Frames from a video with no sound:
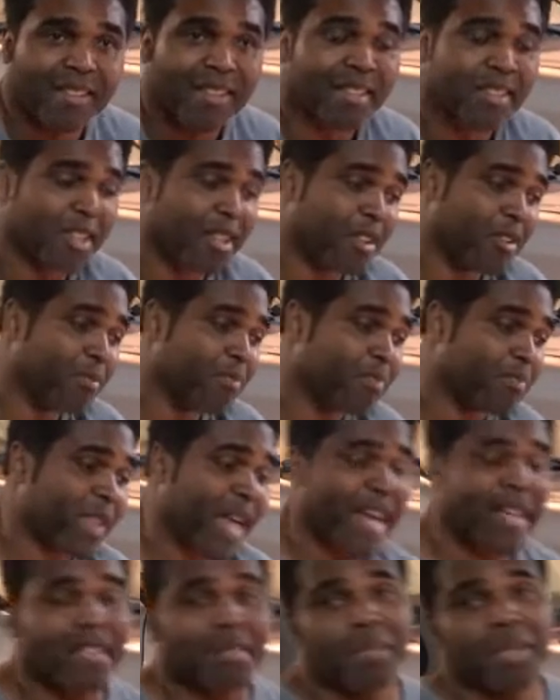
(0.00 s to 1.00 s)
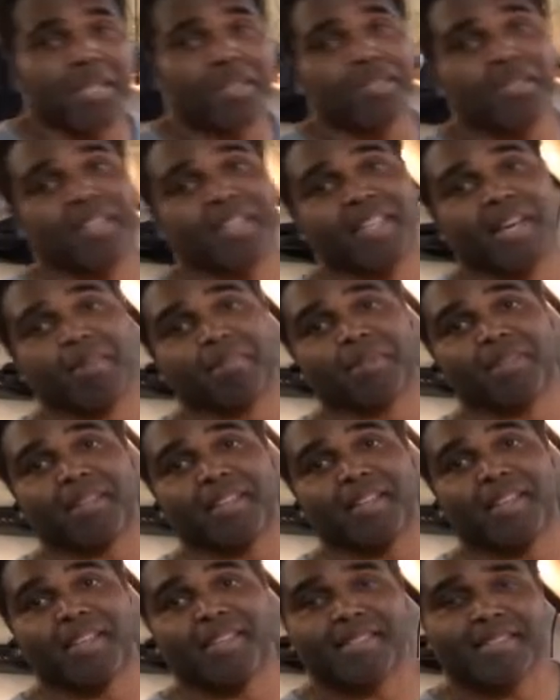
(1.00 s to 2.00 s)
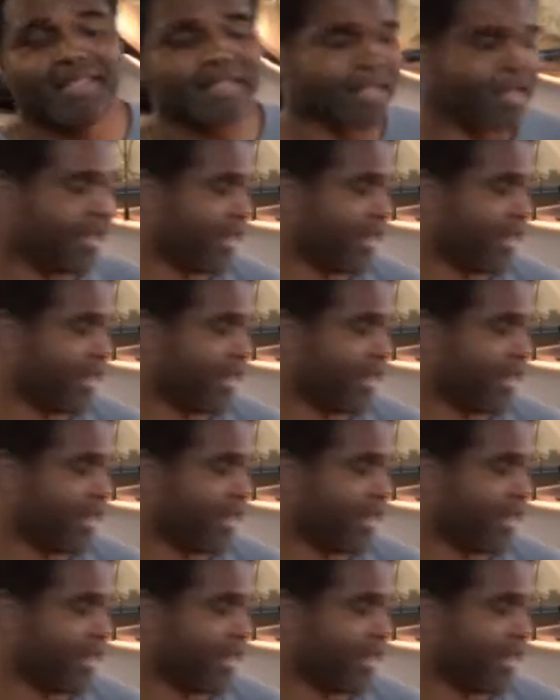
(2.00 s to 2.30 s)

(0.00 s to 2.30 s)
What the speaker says: So that could mean only a couple things,